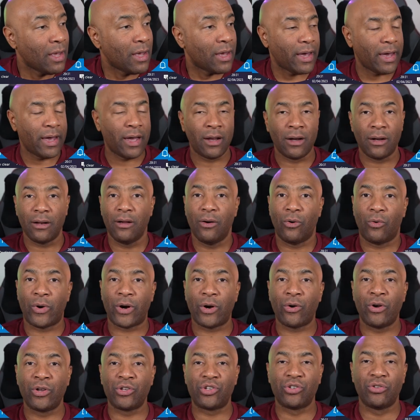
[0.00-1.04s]
And what
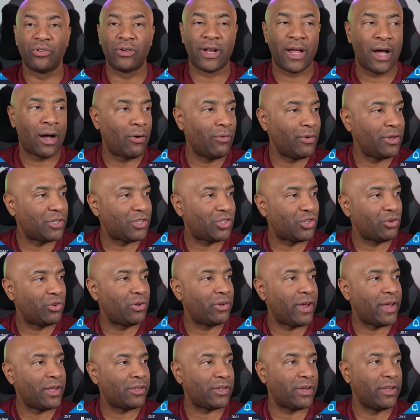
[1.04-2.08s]
we're going to do now is to
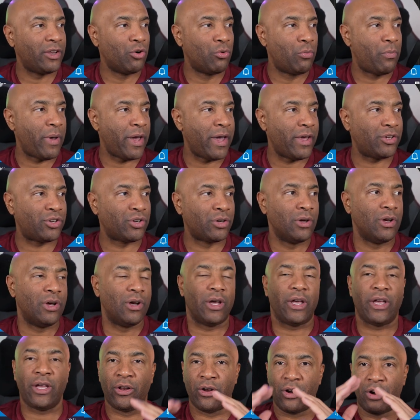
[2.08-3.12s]
create a new page
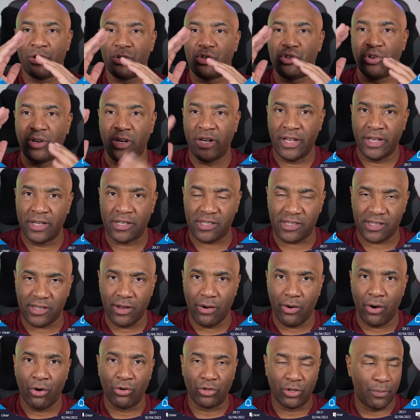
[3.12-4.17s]
in order to list
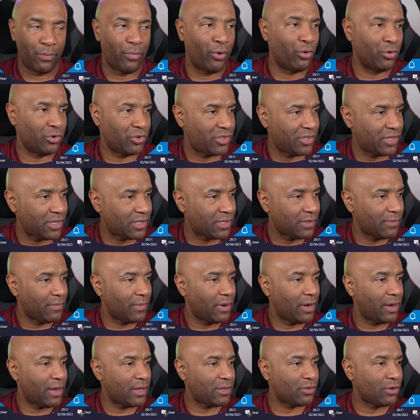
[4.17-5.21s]
all the posts.
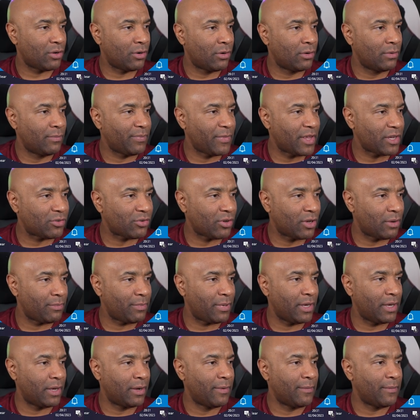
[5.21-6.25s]
Let's go. It's going to
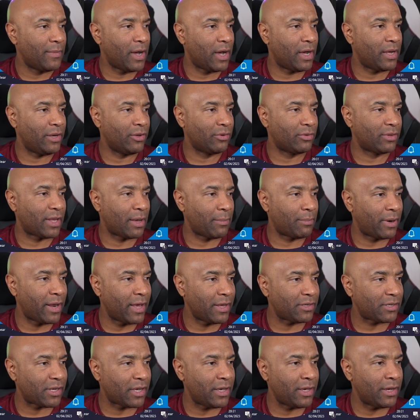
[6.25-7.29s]
be a new
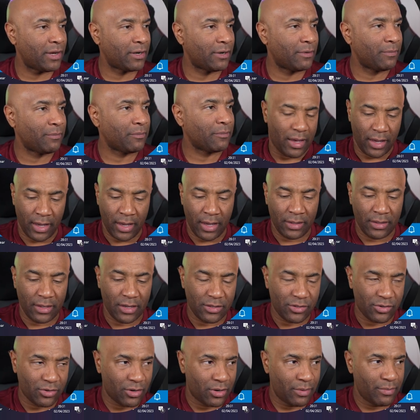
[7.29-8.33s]
template here, and
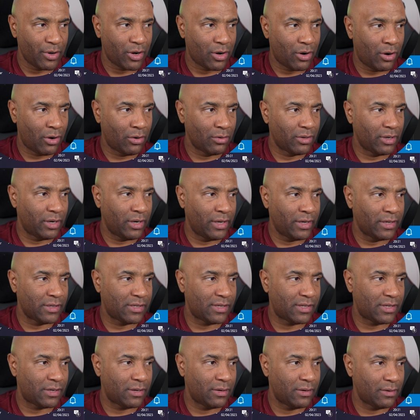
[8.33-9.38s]
that's going to be called
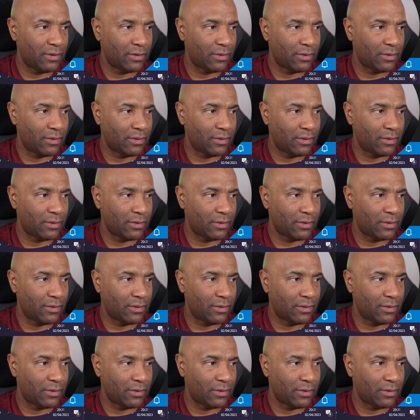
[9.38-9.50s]
list